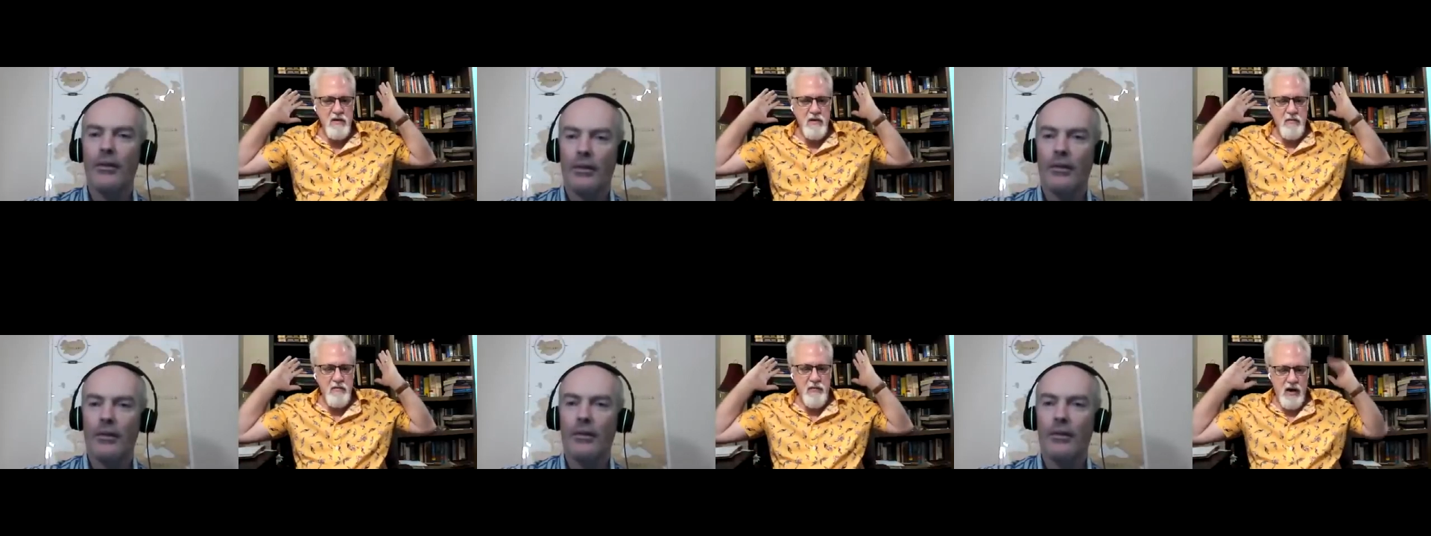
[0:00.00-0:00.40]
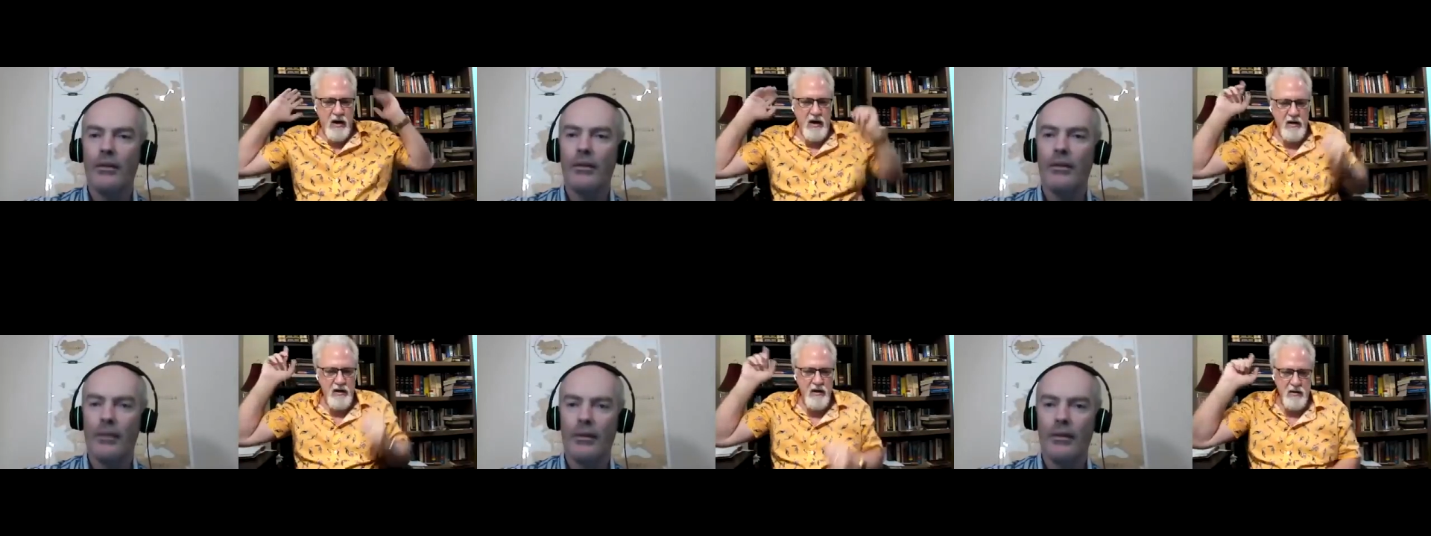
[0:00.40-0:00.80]

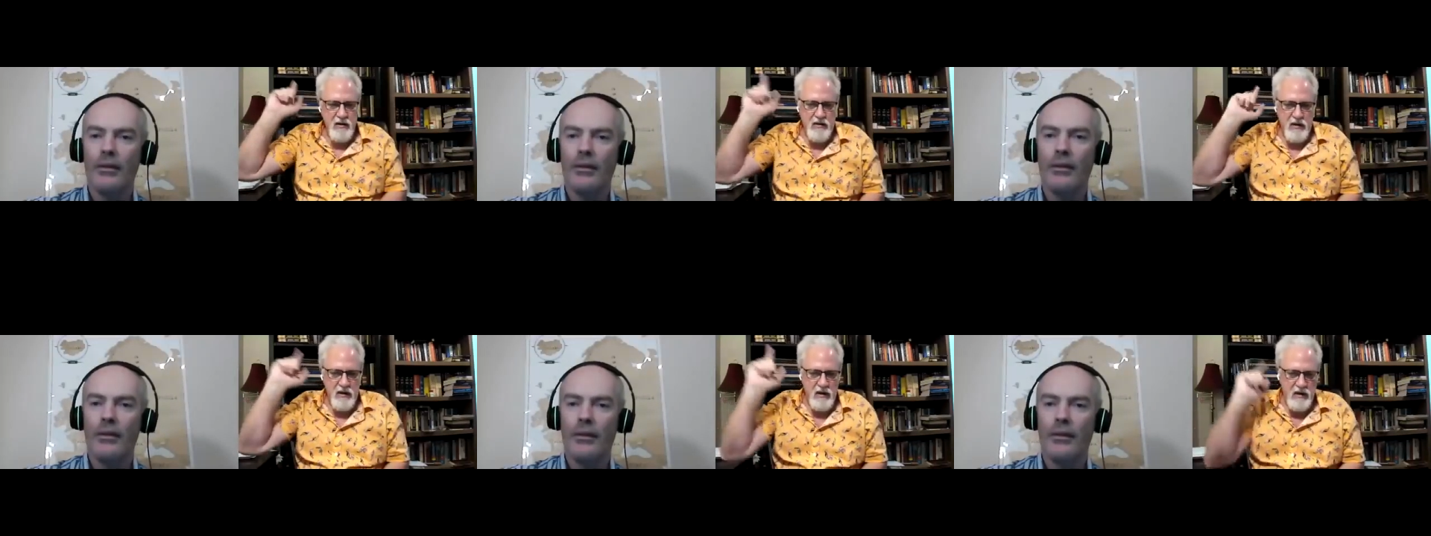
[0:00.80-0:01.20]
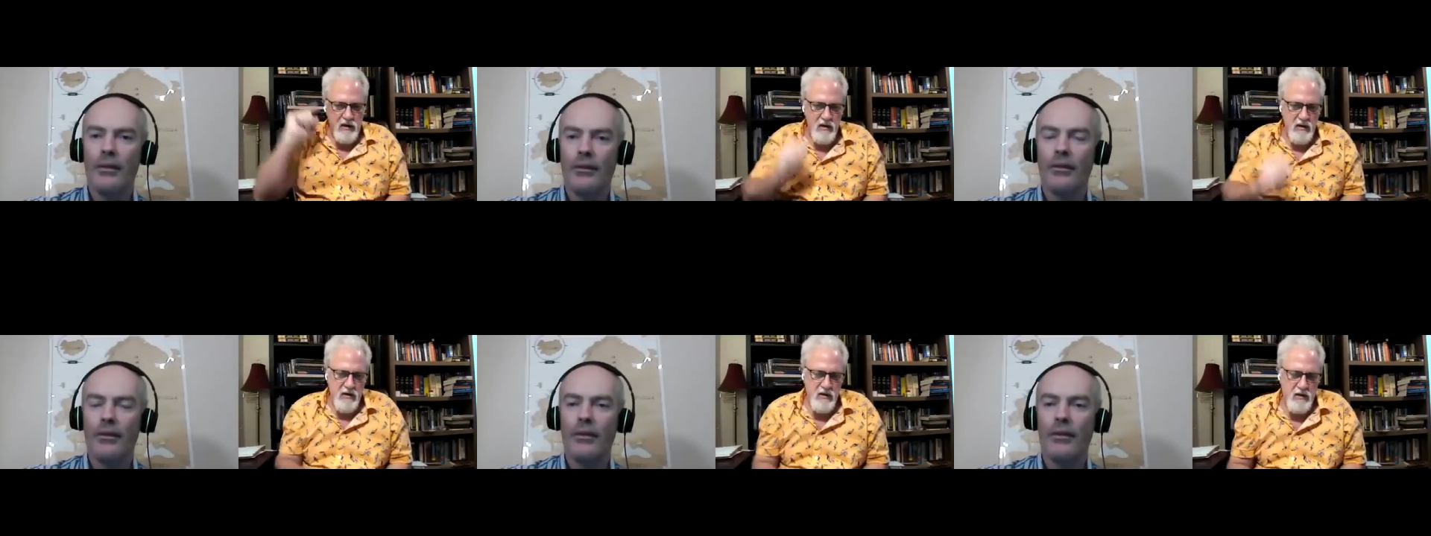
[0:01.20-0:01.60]
Speaker 1: by the
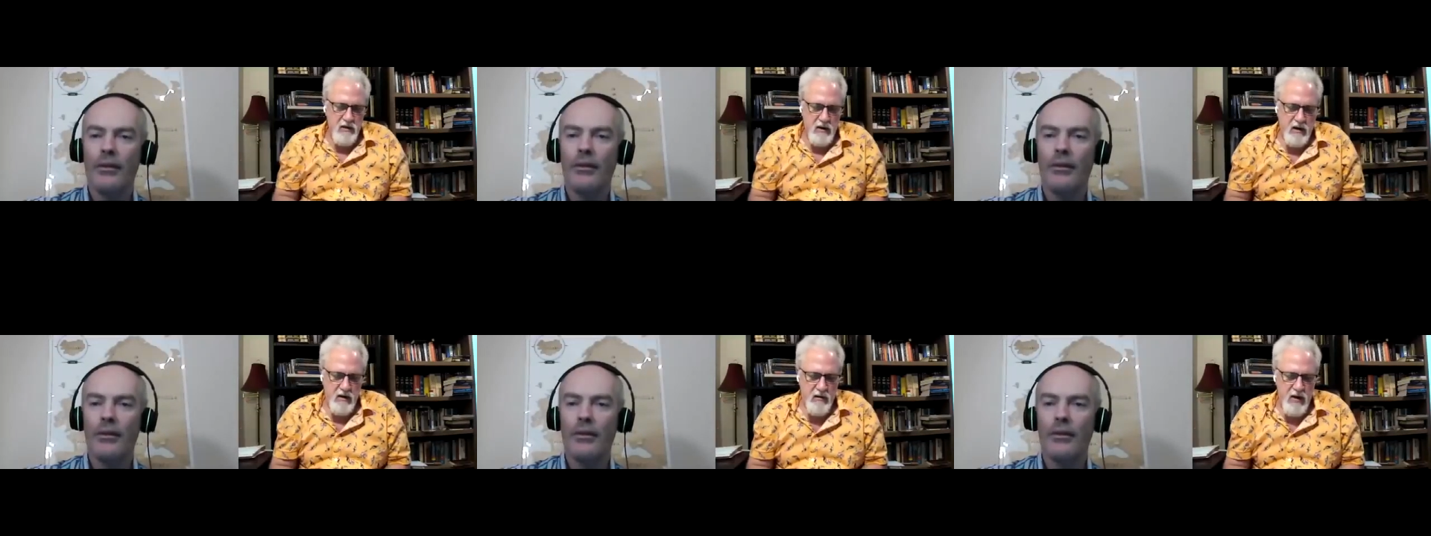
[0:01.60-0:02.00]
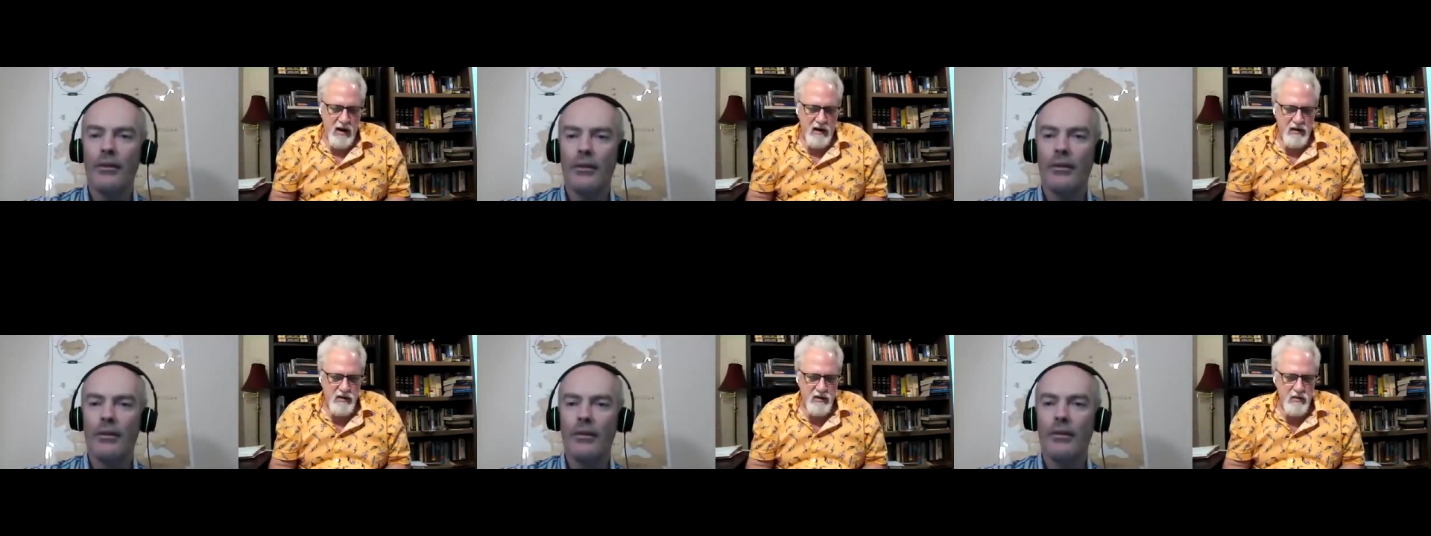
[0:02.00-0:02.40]
uh,
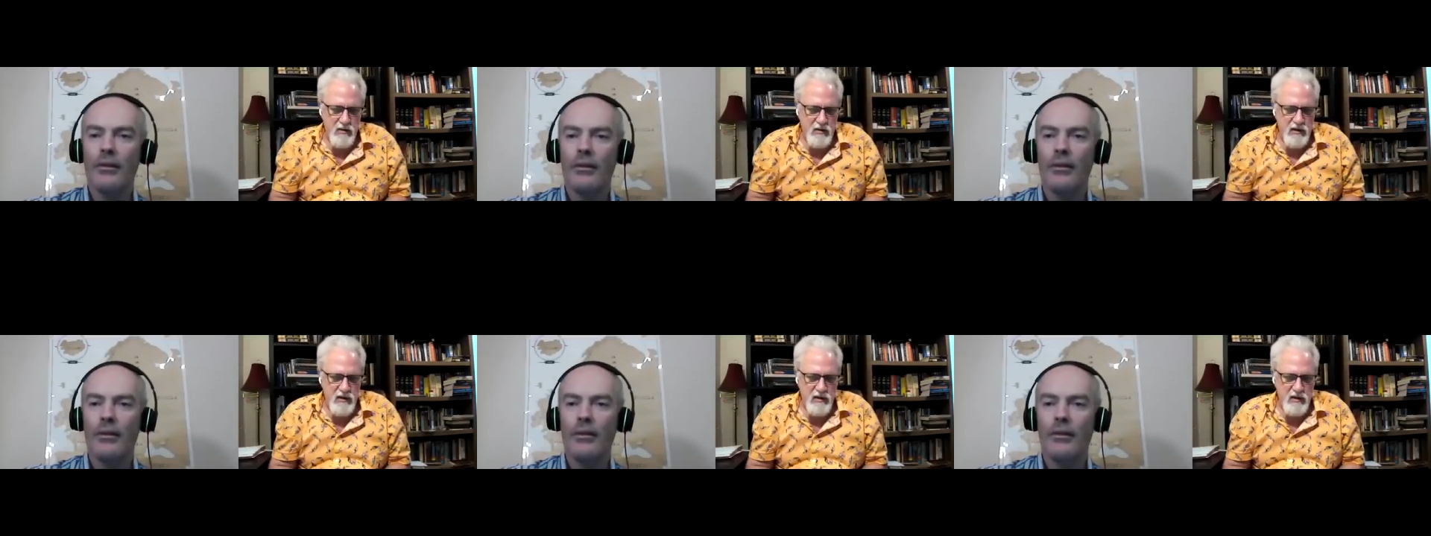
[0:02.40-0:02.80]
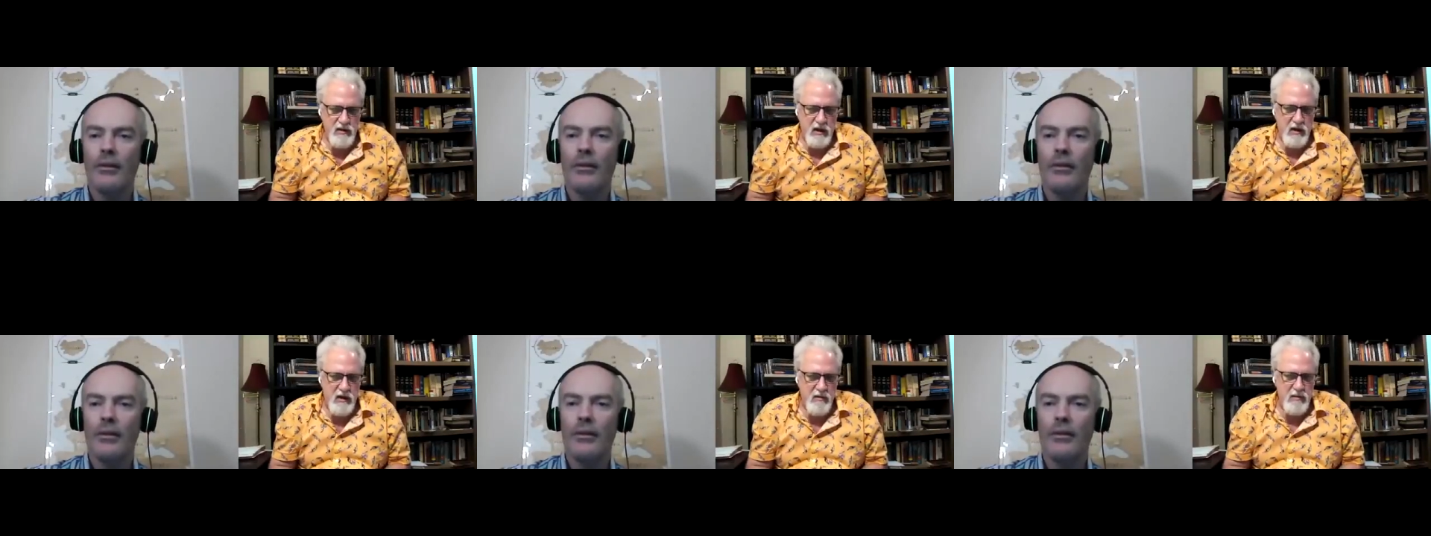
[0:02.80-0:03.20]
Heraclius, who is in
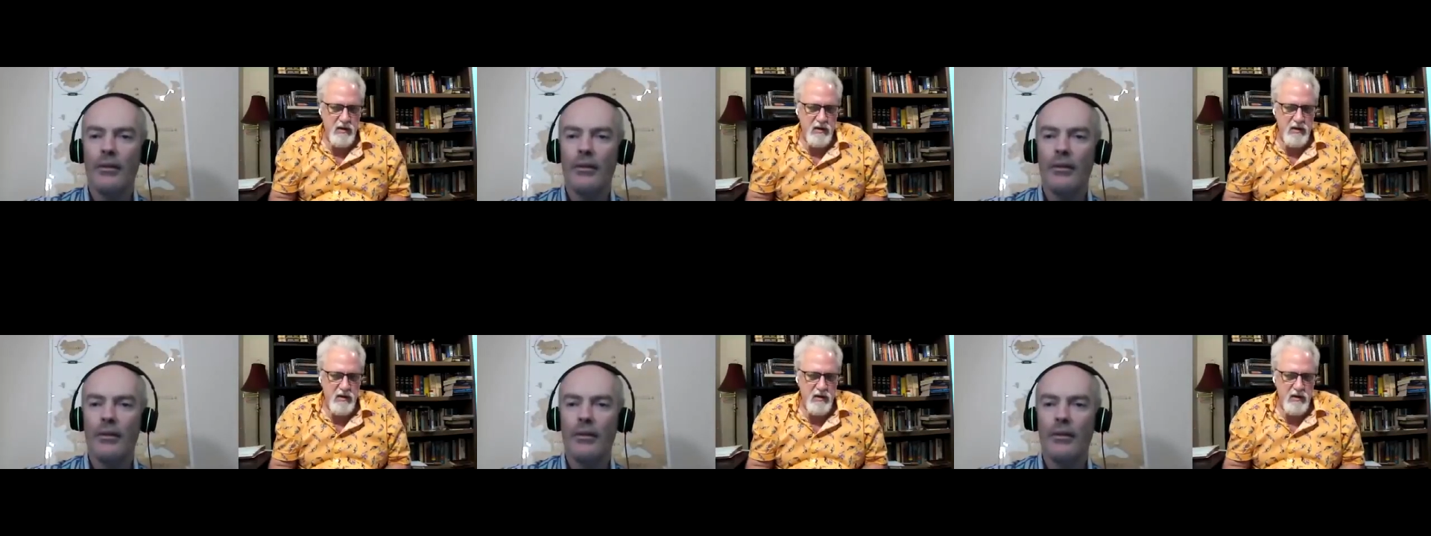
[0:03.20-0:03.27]
uh,